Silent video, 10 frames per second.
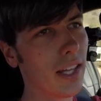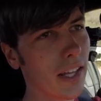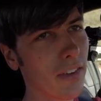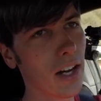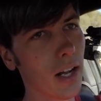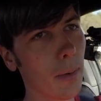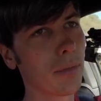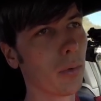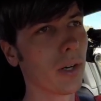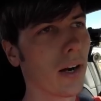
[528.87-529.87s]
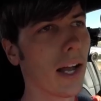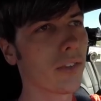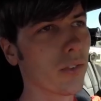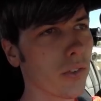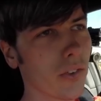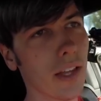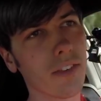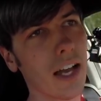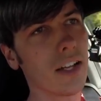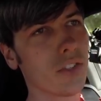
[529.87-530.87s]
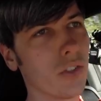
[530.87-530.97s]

they've gotta up the rear axles, they've got